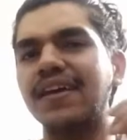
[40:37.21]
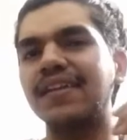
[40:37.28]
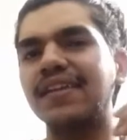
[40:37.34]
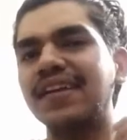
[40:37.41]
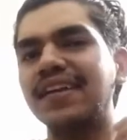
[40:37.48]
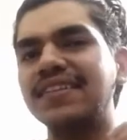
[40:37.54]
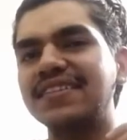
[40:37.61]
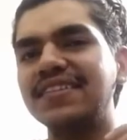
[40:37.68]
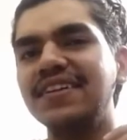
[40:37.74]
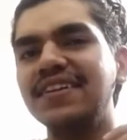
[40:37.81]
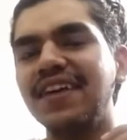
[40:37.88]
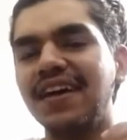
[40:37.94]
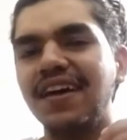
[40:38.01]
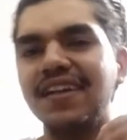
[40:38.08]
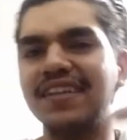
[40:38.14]
there's
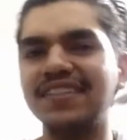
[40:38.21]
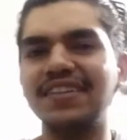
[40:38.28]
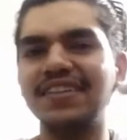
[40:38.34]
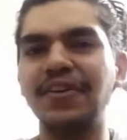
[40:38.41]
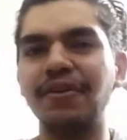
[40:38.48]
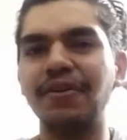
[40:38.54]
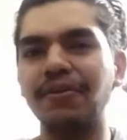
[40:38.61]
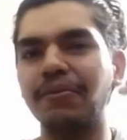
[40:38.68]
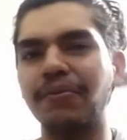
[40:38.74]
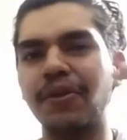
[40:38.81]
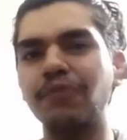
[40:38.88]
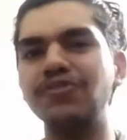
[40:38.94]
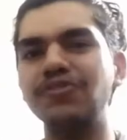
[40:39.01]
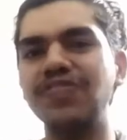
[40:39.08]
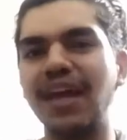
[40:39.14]
a
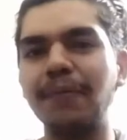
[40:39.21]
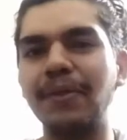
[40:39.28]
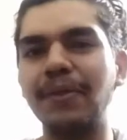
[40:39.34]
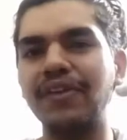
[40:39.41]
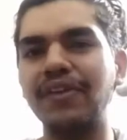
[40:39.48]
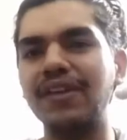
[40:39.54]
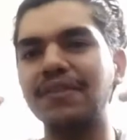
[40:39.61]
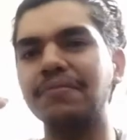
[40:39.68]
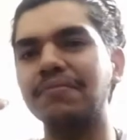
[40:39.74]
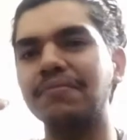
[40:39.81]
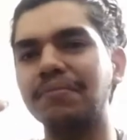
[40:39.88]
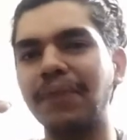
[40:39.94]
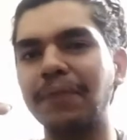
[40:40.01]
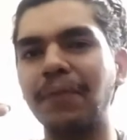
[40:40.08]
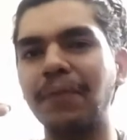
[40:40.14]
huge gap between the
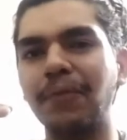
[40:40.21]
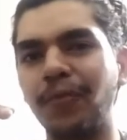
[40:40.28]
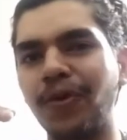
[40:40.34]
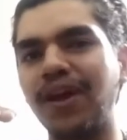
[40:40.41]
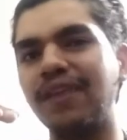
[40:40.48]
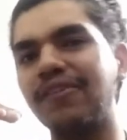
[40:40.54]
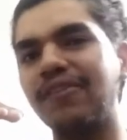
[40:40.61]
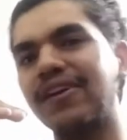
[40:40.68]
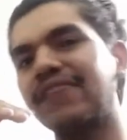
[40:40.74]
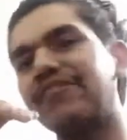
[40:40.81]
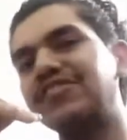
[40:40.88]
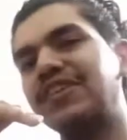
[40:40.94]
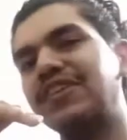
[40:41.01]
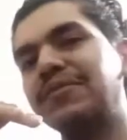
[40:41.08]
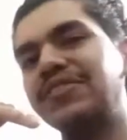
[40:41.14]
people who are working with
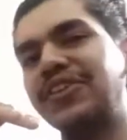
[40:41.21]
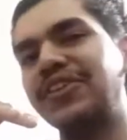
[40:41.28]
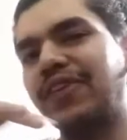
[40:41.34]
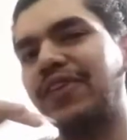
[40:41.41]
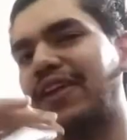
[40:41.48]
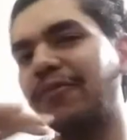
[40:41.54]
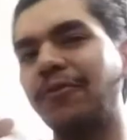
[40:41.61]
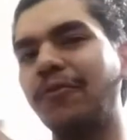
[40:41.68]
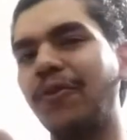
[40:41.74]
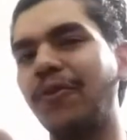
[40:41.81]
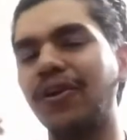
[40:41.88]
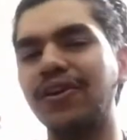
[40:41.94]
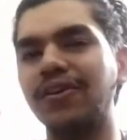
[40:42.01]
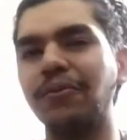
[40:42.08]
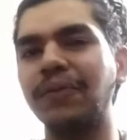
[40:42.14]
cybersecurity and who want
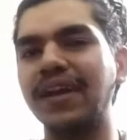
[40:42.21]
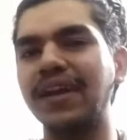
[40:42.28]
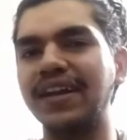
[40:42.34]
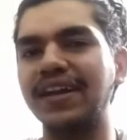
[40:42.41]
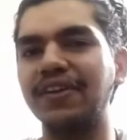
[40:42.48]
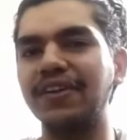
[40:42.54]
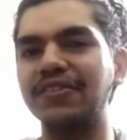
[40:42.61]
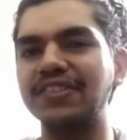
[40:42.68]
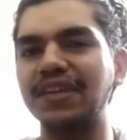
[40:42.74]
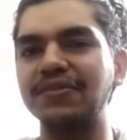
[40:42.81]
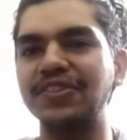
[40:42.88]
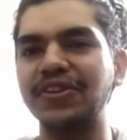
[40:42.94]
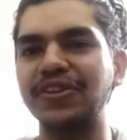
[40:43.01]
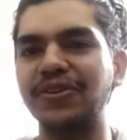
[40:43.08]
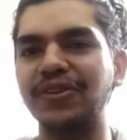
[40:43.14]
to be get into the
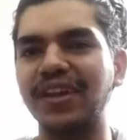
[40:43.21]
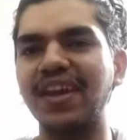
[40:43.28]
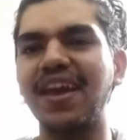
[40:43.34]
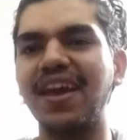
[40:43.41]
cybersecurity.